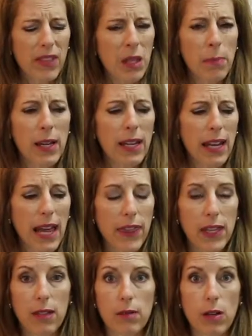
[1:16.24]
But I
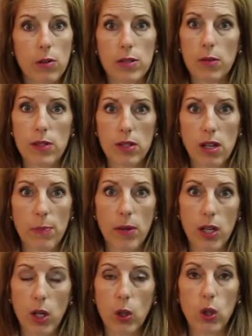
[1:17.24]
think, don't stop
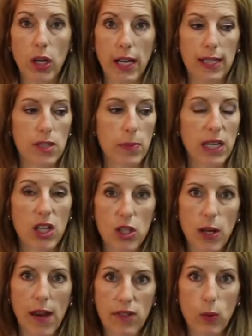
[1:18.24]
on whole grains because
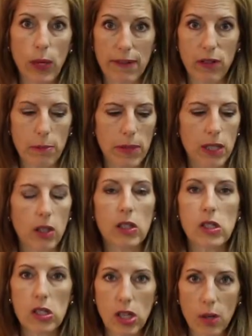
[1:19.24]
you have to wait for a meal.
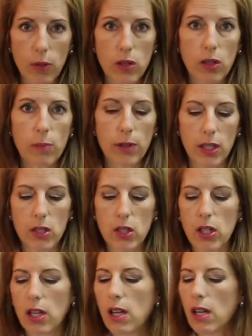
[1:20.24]
Start with your
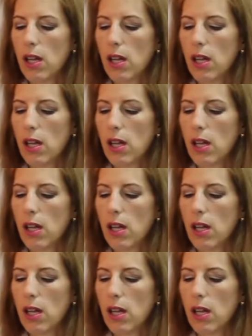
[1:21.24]
blender.